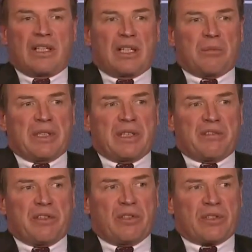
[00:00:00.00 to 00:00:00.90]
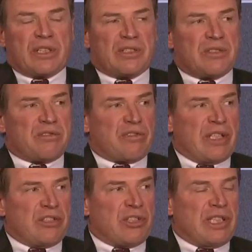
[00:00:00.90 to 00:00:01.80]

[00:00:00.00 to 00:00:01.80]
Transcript: I mean, if you look at the French